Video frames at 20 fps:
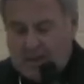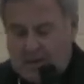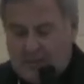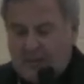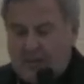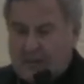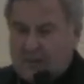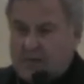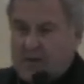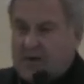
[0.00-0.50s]

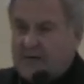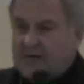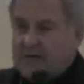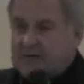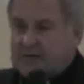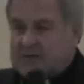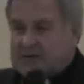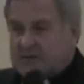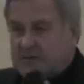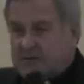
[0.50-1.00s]
by the way, I
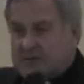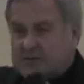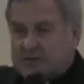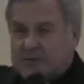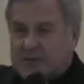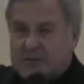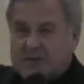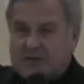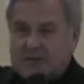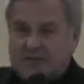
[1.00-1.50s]
use this book so
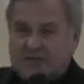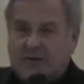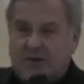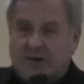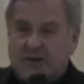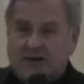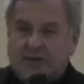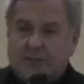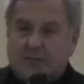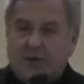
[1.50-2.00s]
much it's
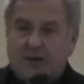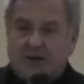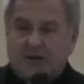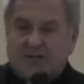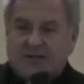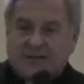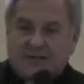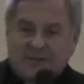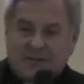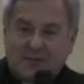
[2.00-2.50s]
falling apart.
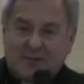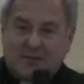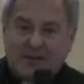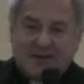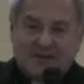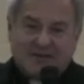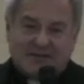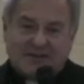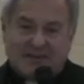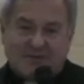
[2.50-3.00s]
Some of the
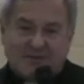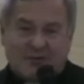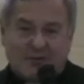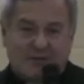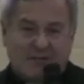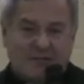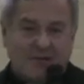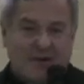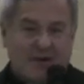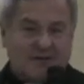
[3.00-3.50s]
pages I put
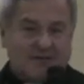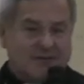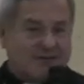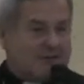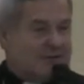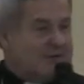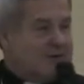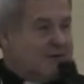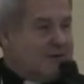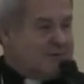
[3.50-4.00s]
in wrong, so
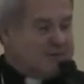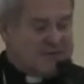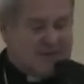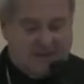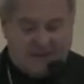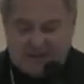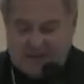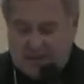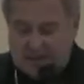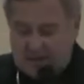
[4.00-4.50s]
they're even
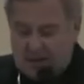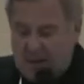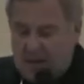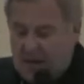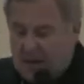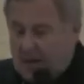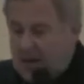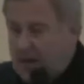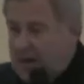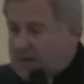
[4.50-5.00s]
upside down.
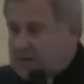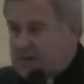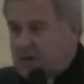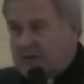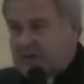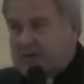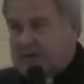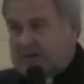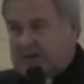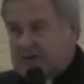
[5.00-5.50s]
So
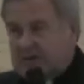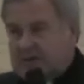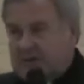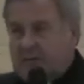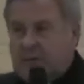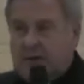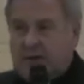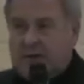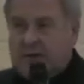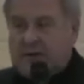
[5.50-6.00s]
if I turn the
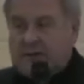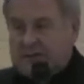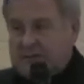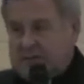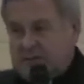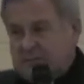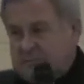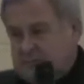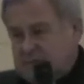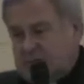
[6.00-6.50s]
book,
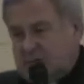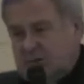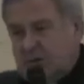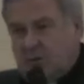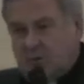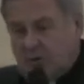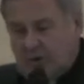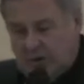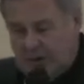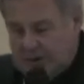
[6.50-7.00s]
it's,
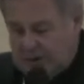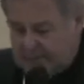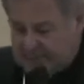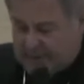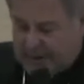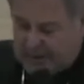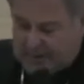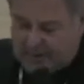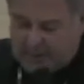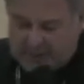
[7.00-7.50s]
don't worry,
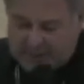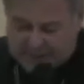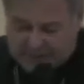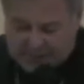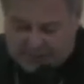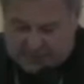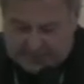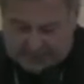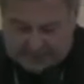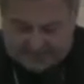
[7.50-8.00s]
I know what I'm
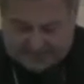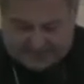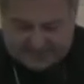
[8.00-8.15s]
doing.